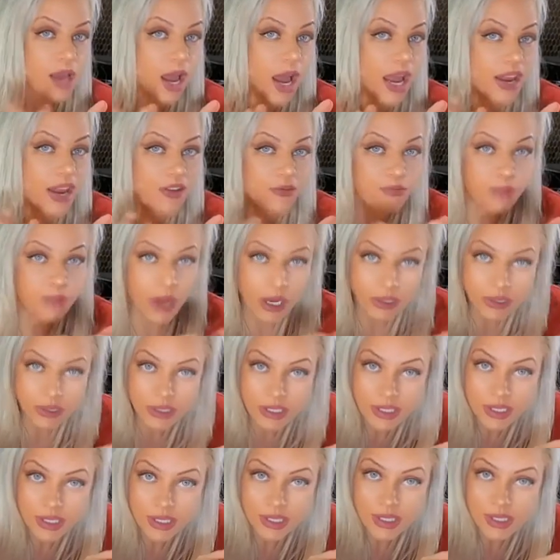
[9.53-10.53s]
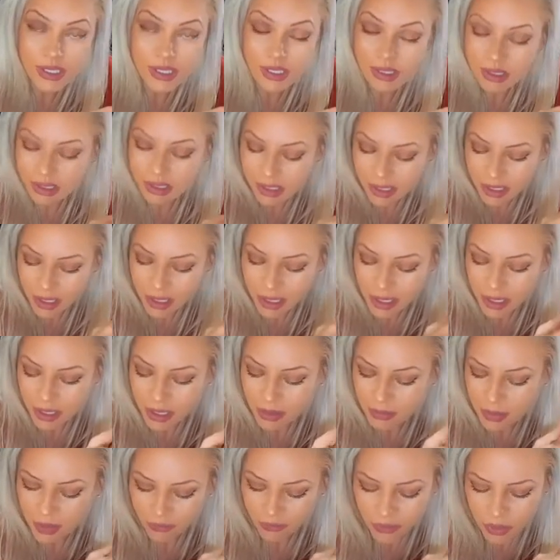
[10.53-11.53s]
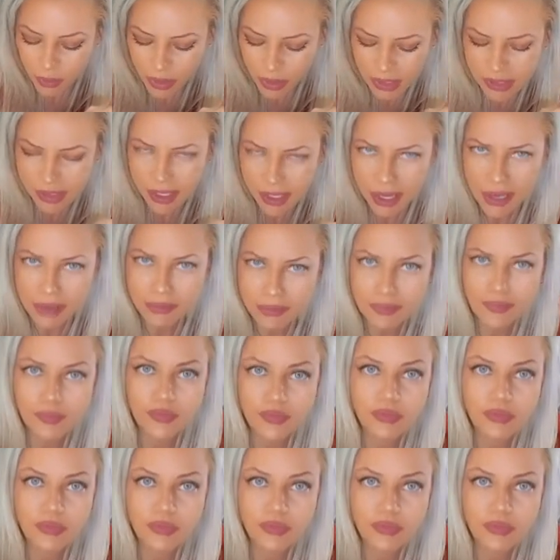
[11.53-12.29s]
I have posted this a few weeks ago